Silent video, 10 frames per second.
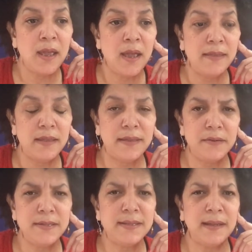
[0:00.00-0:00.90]
that there
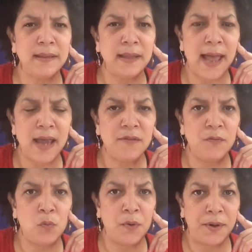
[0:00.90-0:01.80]
is a lot
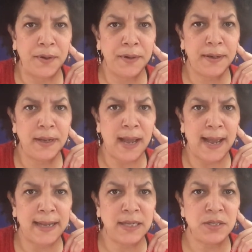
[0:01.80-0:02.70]
of work
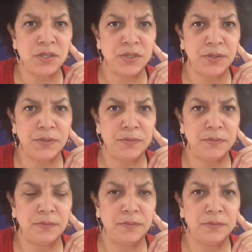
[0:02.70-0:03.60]
I can do
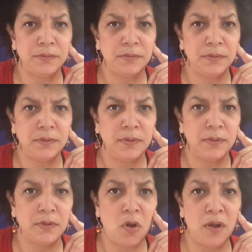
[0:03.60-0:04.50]
on